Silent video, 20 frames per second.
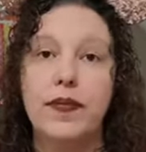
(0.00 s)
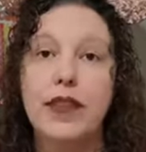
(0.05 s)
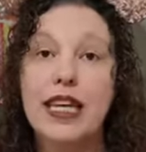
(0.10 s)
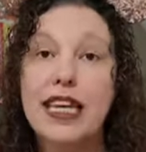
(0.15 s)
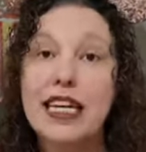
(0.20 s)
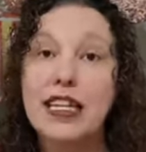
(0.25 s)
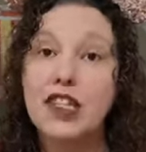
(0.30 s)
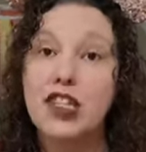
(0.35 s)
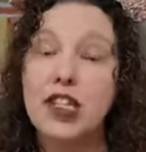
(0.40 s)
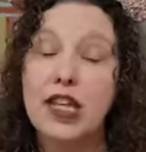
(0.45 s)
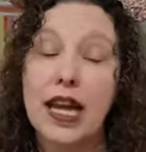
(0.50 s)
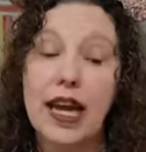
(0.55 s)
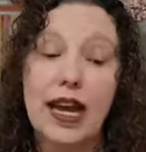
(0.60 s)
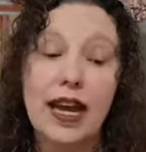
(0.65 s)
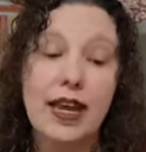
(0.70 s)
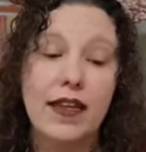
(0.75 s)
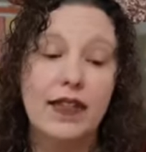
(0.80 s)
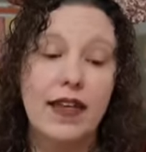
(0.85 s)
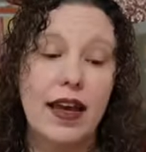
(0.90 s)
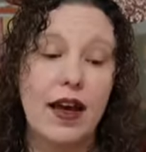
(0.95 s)
Each
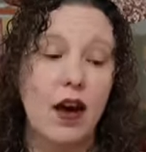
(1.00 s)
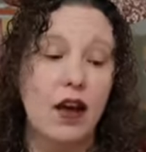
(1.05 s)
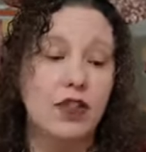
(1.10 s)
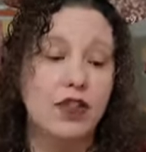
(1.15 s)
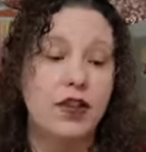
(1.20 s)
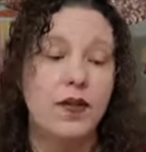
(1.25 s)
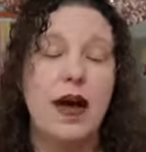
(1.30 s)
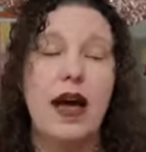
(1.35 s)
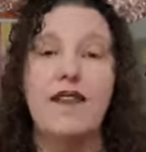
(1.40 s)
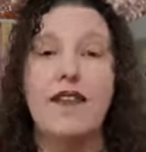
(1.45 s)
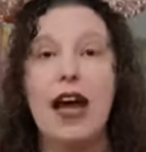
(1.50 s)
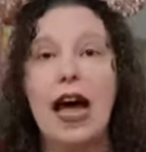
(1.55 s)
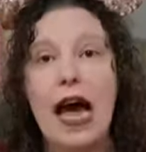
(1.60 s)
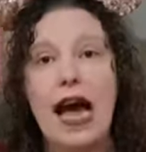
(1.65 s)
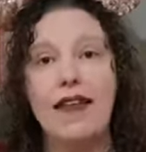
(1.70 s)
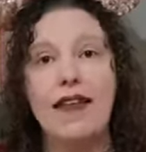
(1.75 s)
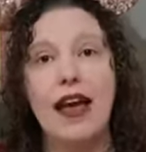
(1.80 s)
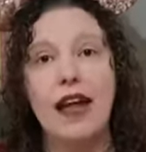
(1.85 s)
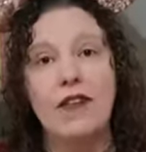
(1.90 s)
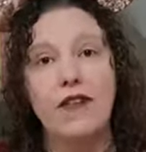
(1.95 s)
day, they also have a
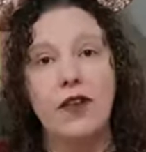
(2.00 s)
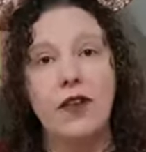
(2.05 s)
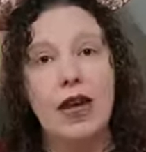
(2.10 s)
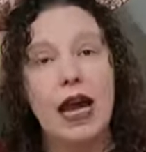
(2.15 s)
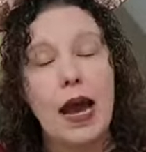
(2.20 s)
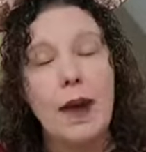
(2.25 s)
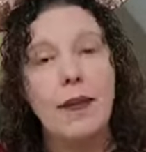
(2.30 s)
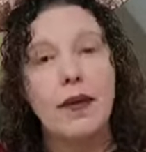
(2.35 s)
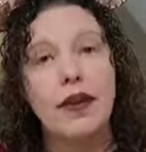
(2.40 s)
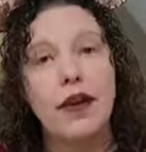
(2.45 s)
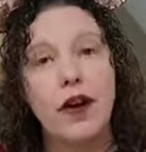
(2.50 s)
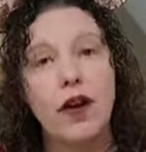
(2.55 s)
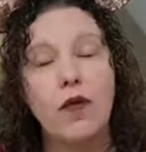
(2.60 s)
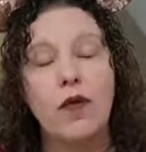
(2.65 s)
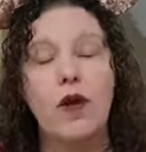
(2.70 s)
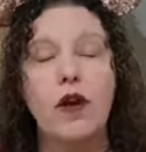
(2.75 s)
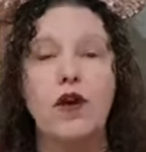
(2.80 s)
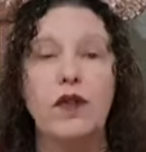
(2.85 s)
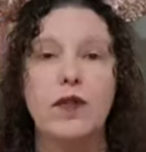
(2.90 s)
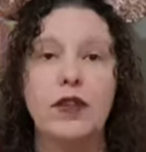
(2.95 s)
highlighted vocabulary
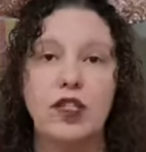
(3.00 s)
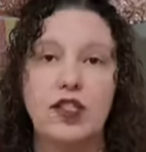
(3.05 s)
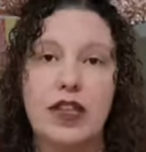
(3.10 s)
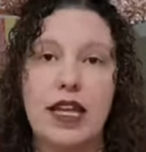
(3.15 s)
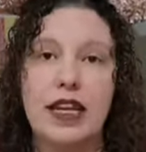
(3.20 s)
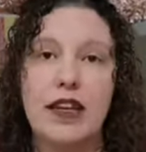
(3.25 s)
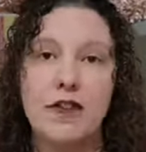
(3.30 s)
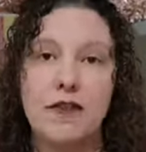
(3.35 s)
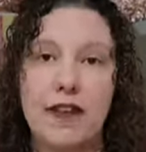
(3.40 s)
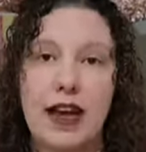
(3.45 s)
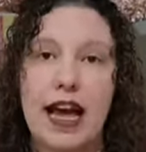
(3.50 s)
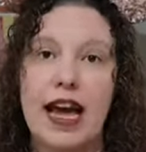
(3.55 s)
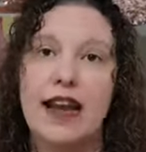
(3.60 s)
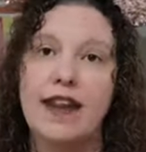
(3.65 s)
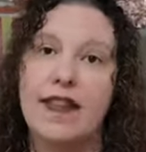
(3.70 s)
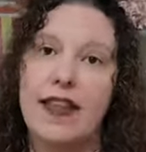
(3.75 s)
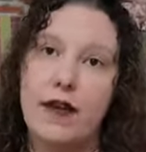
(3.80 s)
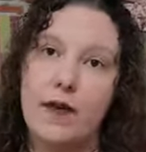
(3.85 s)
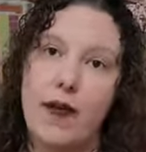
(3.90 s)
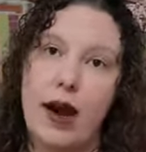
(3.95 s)
word, which they define
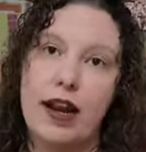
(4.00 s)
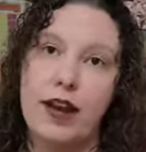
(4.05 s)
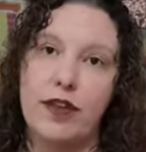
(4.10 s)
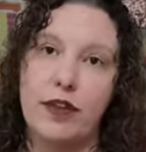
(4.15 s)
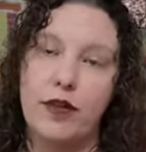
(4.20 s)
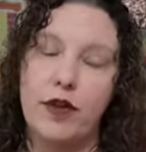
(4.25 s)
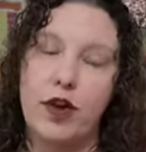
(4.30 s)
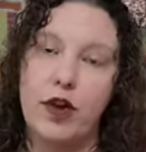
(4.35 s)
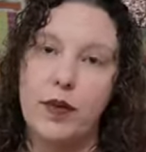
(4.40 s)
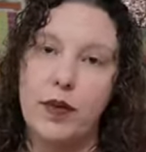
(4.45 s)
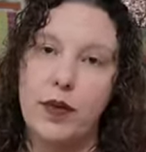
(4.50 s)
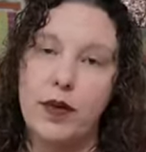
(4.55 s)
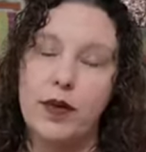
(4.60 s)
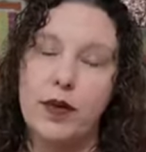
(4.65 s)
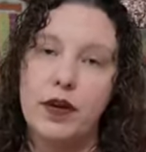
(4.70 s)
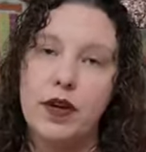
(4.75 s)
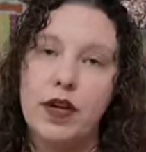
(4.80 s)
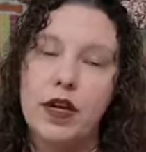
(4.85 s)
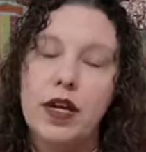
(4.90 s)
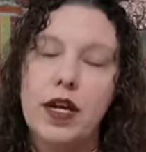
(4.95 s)
and they write in their
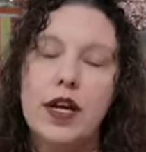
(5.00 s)
notebook.